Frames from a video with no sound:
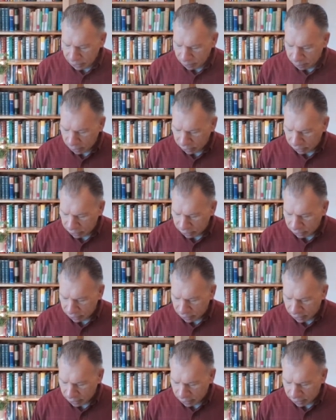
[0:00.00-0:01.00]
but
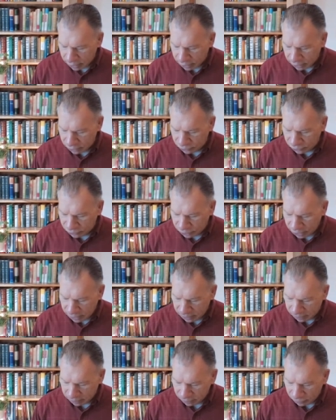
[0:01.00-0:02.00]
uh,
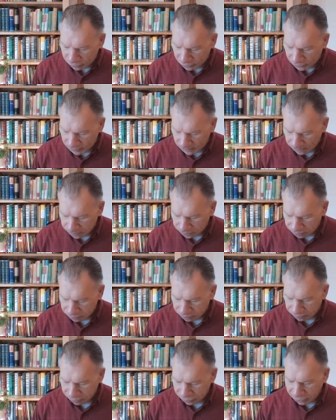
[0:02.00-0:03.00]
James
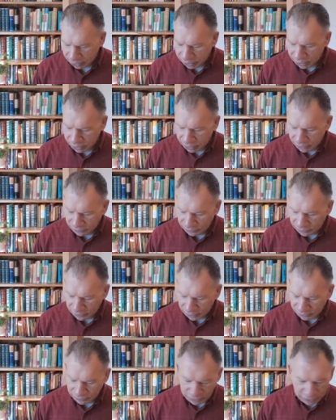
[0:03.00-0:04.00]

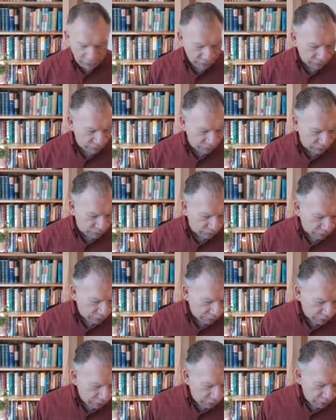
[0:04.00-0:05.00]
says this:
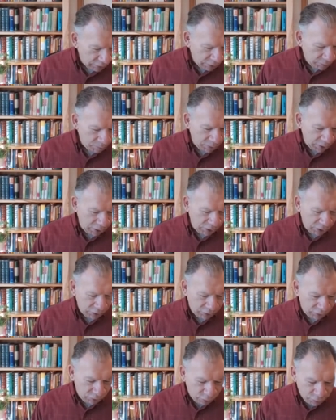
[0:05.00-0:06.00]
"Be ye
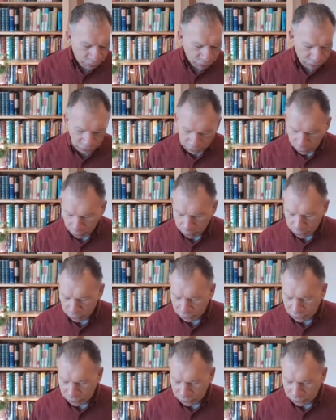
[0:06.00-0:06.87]
doers of the word."